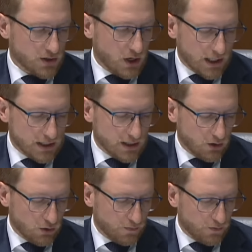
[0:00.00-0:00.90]
I can
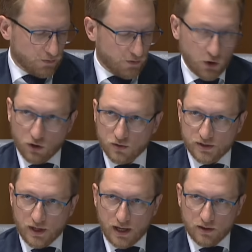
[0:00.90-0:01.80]
tell, the, the
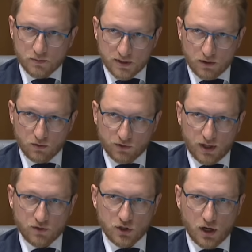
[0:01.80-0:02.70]
photos themselves
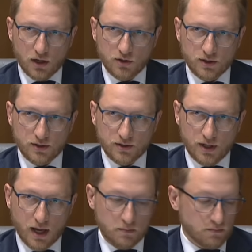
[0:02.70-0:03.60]
haven't changed. It's the
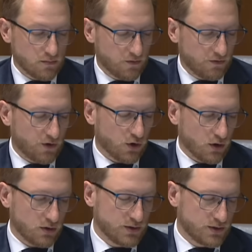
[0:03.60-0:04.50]
same
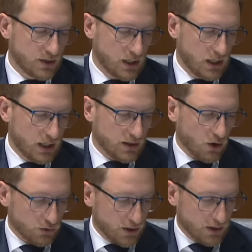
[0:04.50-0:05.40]
photos. The
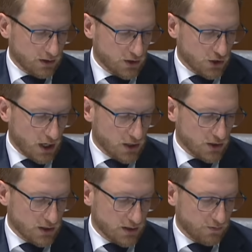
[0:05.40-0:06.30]
only thing that's changed
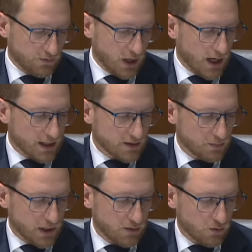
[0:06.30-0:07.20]
is the flags have
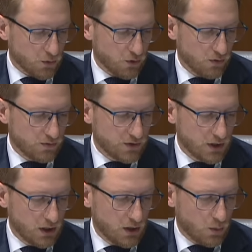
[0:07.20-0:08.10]
been removed
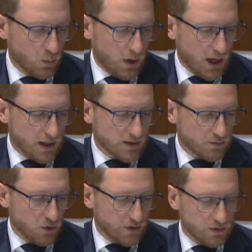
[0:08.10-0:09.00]
how does
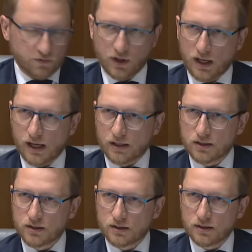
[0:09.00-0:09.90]
removing the
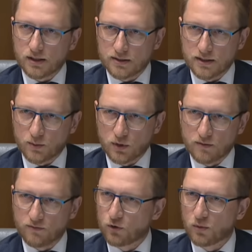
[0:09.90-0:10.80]
flags assist with
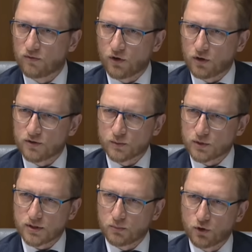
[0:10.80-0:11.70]
informal photos and
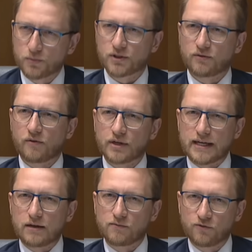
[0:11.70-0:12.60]
what's the purpose of having
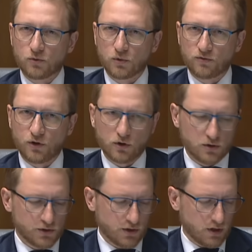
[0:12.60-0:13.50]
informal
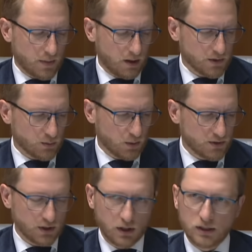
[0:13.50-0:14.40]
photos on the department's
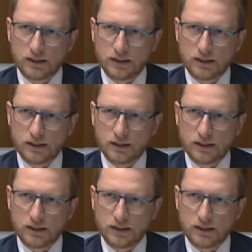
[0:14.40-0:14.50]
website?